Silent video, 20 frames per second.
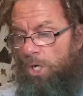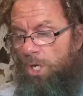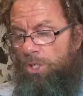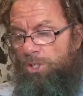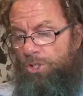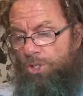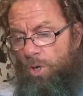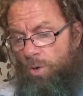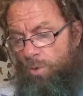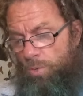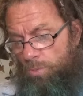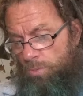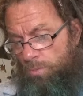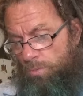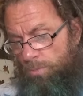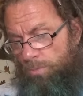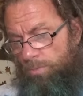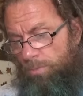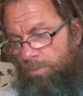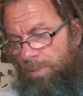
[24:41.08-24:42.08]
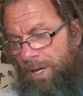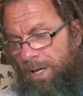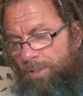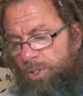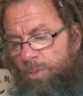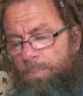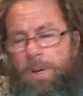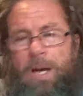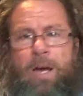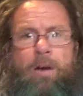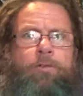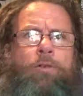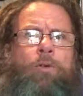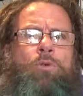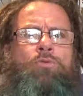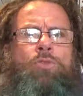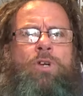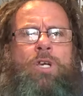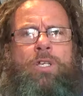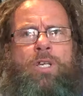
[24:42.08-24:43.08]
So, that's a powerful
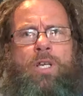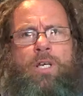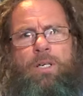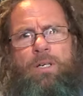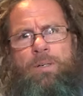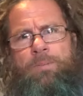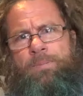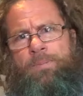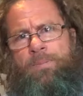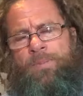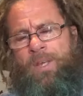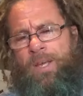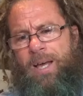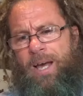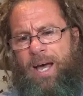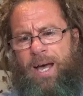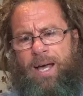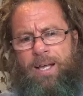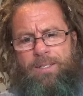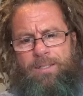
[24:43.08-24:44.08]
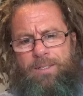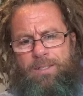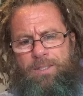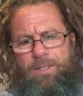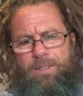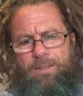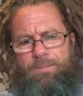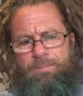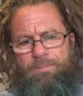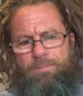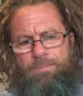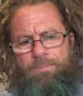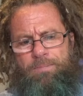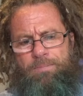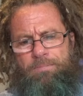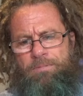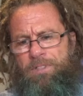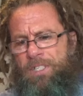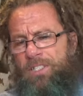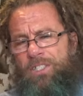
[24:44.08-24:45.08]
reading. And
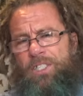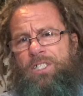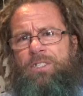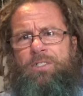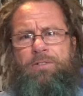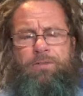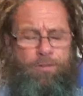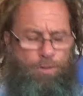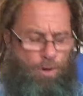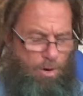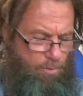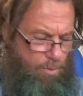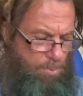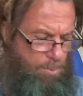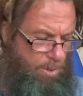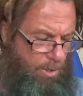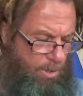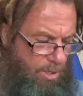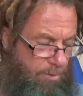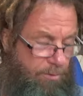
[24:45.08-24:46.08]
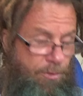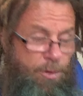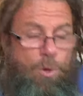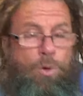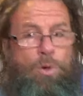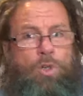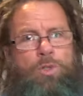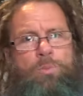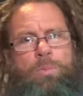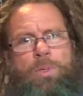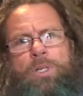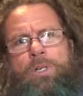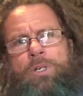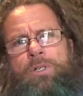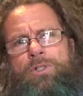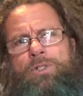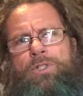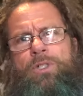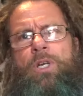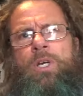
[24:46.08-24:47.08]
this isn't for everybody, of course,
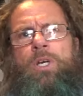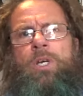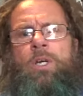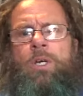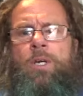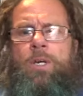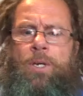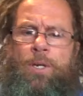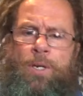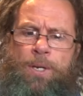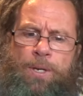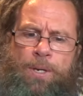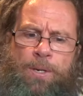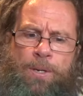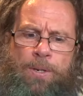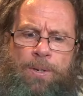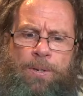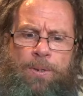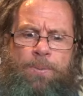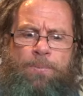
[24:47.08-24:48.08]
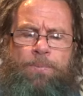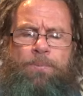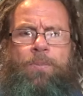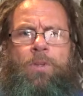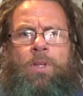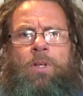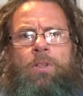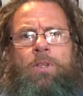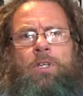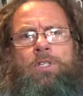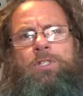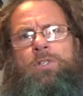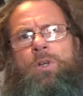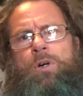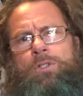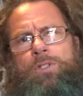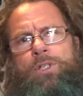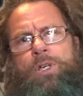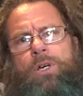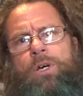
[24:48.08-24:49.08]
because there's
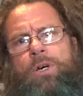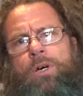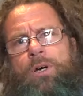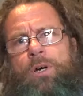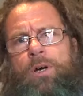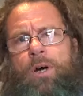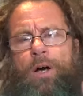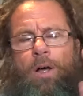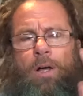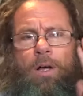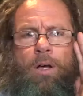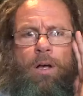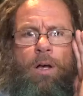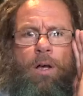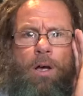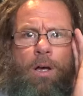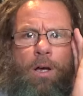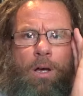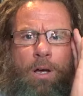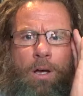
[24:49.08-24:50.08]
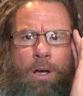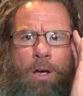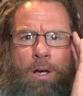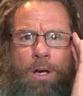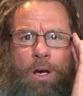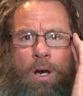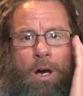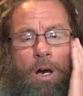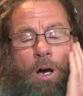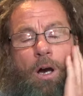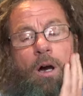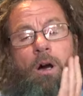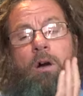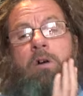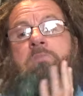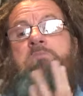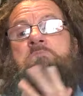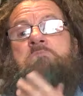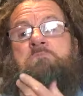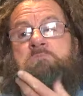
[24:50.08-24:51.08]
not a, a,
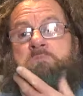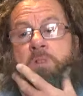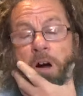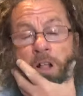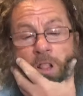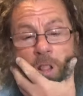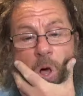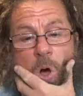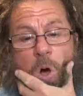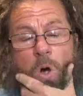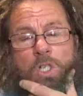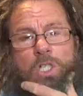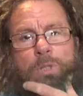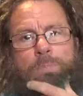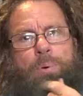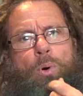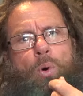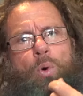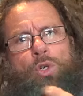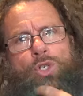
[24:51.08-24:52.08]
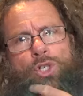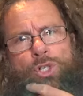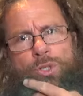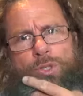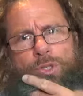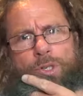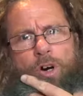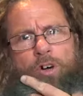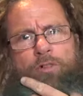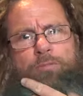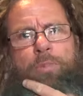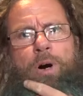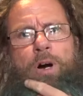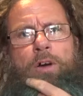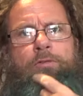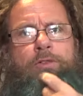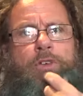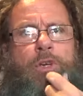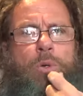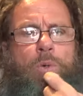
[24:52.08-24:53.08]
a, a large portion of my
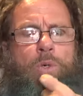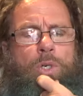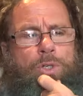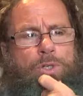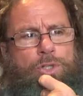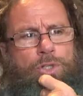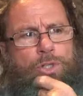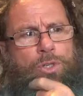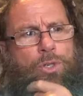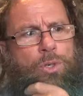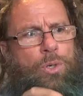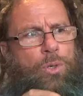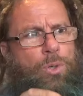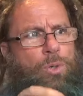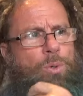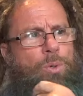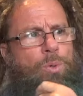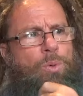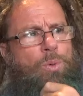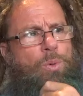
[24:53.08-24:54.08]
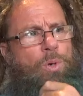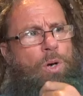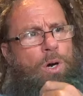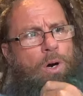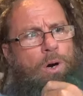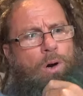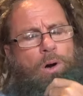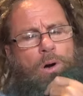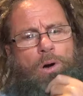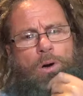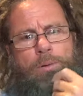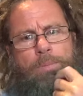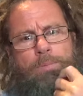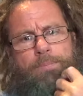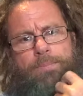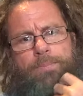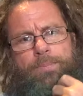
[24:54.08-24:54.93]
viewers who are